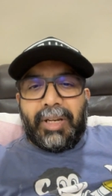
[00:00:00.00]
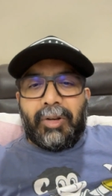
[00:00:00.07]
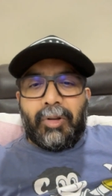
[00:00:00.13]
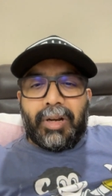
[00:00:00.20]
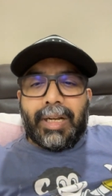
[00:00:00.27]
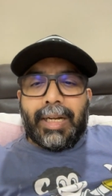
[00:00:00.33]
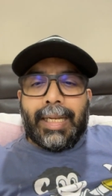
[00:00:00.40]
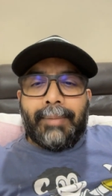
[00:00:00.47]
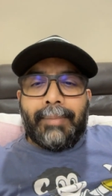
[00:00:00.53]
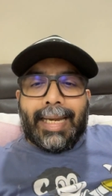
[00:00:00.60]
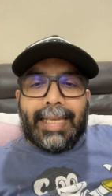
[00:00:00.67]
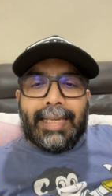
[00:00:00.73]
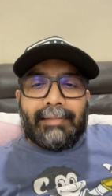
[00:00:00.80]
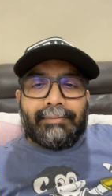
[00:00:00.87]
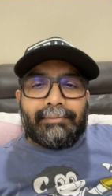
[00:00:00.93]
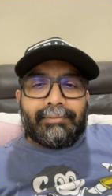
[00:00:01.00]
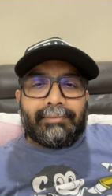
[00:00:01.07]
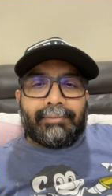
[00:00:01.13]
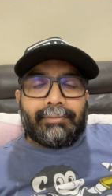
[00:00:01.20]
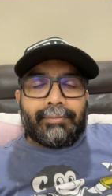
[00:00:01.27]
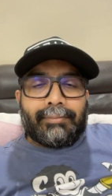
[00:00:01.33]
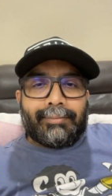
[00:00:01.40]
but not earning money.
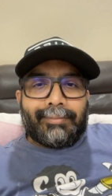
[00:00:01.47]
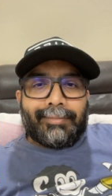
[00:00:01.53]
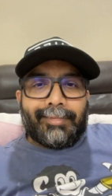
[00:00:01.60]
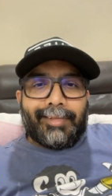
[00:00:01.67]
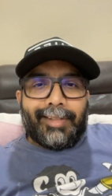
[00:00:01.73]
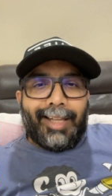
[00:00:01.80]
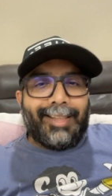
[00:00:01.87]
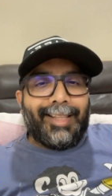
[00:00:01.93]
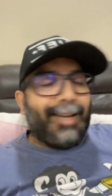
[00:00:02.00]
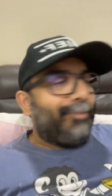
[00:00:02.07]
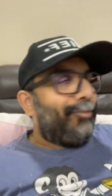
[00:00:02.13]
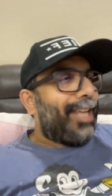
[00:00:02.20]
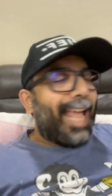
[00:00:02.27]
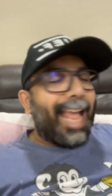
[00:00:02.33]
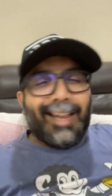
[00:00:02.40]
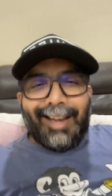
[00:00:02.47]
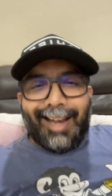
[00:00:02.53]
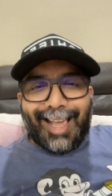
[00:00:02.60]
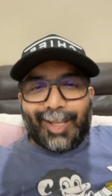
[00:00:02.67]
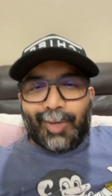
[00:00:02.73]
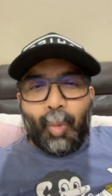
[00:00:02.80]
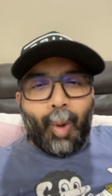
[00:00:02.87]
And then we
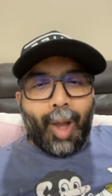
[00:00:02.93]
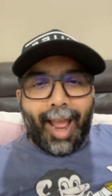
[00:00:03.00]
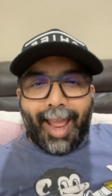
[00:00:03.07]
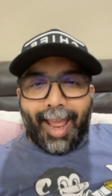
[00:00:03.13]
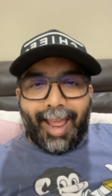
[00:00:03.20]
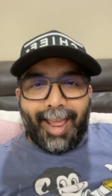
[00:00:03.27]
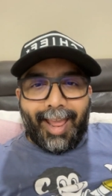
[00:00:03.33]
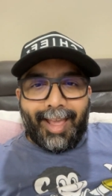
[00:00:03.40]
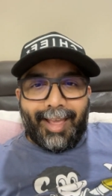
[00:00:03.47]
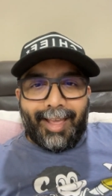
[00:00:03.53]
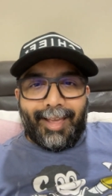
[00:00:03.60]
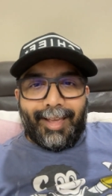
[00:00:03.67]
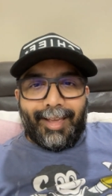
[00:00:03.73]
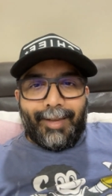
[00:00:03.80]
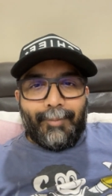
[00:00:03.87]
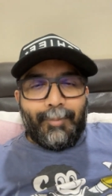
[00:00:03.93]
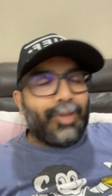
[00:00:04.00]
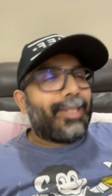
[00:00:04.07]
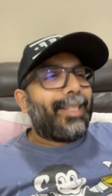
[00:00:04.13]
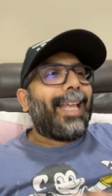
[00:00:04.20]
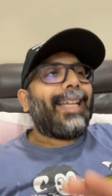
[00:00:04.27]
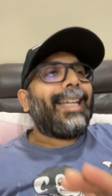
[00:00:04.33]
analyze why.
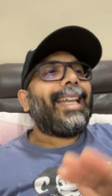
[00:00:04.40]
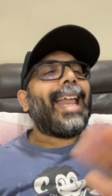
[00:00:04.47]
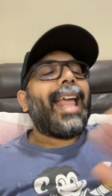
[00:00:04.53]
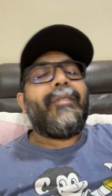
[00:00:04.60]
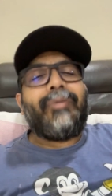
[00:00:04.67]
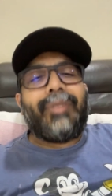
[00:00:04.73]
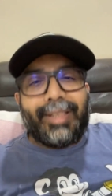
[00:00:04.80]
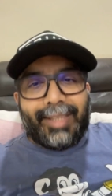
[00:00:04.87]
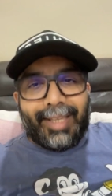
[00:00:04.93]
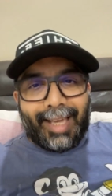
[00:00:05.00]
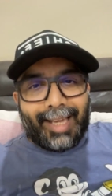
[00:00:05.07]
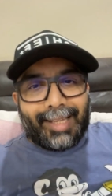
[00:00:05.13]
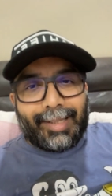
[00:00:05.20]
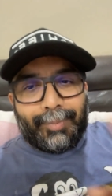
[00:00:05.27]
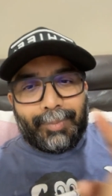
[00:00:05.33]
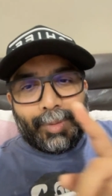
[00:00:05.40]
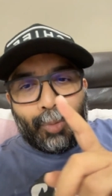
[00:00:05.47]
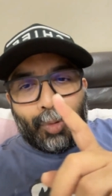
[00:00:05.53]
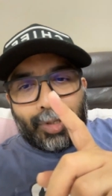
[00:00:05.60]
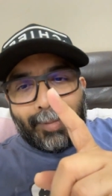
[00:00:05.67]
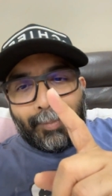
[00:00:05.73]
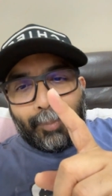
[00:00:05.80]
Because they did everything except the
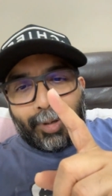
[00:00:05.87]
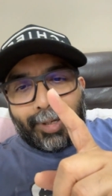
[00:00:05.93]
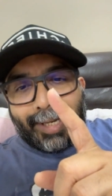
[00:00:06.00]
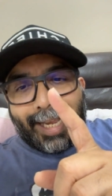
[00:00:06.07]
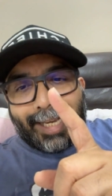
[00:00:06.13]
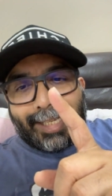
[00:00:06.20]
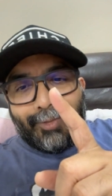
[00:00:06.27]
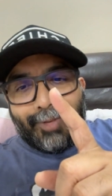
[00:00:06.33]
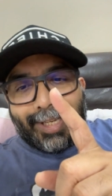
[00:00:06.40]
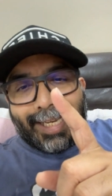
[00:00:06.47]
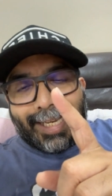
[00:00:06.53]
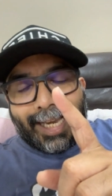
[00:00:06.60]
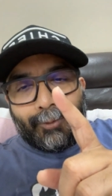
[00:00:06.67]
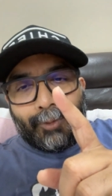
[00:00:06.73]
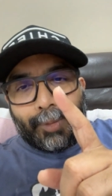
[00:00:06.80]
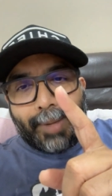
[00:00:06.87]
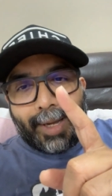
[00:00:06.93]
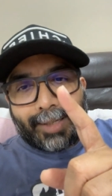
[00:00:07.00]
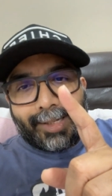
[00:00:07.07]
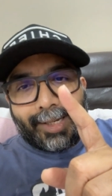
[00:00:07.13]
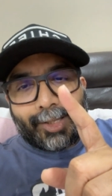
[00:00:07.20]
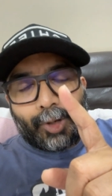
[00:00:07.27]
most important activity in network
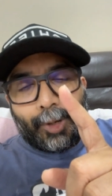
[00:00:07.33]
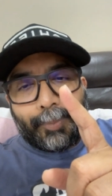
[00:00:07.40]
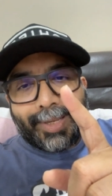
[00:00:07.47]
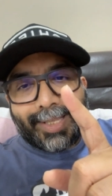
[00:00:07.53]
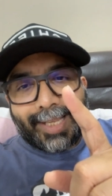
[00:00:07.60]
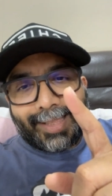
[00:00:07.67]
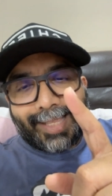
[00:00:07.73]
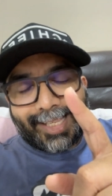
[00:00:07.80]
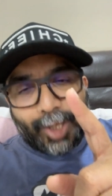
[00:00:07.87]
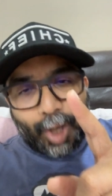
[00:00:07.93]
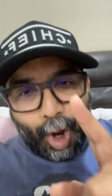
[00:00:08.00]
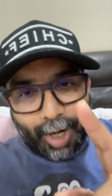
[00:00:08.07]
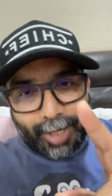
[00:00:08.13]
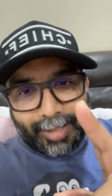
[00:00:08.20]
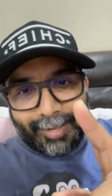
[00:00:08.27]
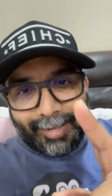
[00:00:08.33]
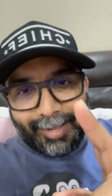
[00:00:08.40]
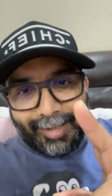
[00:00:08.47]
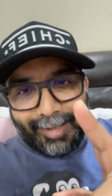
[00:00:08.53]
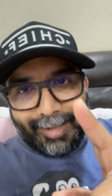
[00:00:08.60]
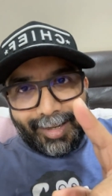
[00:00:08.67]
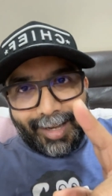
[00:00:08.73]
marketing is called presentation.
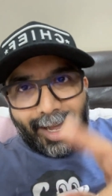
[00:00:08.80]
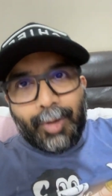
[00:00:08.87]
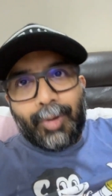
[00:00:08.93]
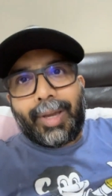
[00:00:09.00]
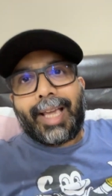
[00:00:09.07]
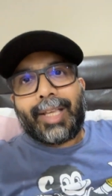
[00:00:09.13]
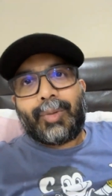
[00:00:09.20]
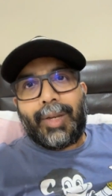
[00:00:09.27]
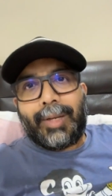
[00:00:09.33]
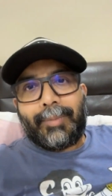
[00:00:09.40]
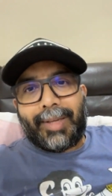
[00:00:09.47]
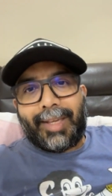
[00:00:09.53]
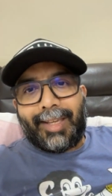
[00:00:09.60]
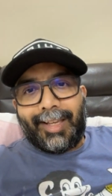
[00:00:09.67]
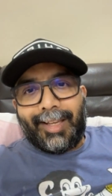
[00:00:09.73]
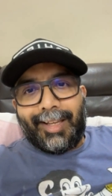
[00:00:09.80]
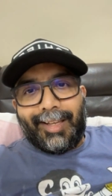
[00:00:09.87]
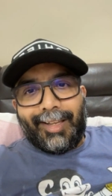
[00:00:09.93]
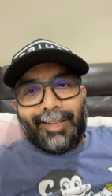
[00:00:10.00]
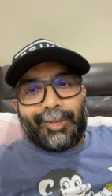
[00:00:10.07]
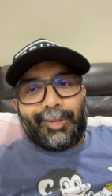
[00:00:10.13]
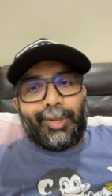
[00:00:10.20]
Are you guys with me?
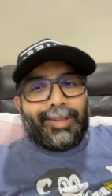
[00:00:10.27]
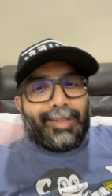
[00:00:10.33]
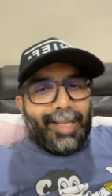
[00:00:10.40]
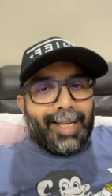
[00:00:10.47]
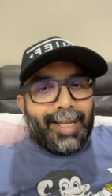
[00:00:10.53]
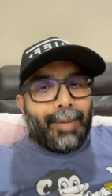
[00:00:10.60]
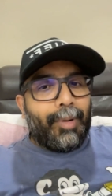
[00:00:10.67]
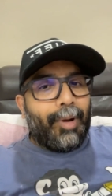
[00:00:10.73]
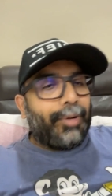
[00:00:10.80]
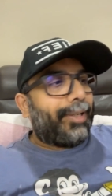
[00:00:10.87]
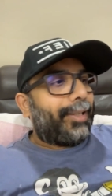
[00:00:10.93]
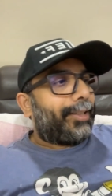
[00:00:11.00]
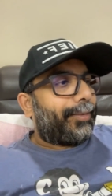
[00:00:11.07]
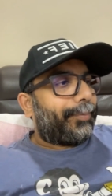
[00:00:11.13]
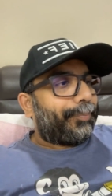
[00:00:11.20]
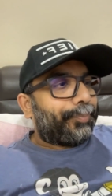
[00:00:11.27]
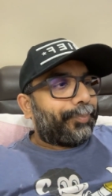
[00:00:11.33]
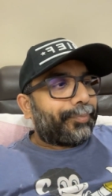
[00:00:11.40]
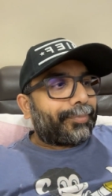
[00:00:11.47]
So think about this.